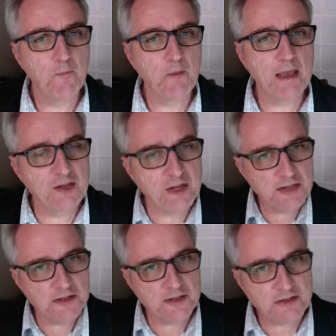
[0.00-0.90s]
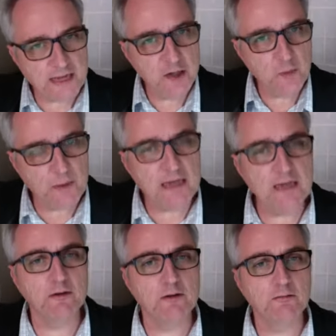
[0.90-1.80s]
And yes, it's
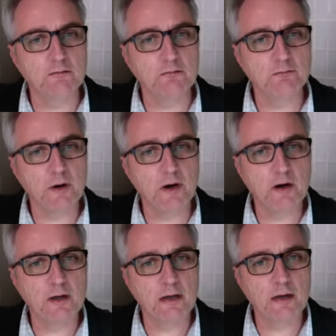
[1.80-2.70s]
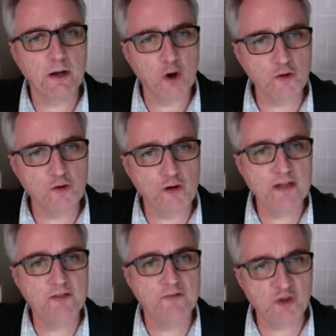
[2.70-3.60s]
underpinned by a
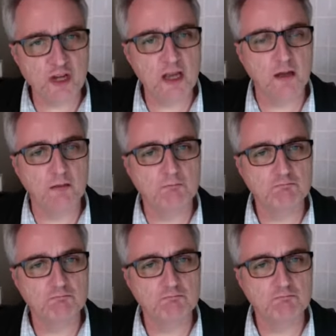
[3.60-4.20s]
contract of sale.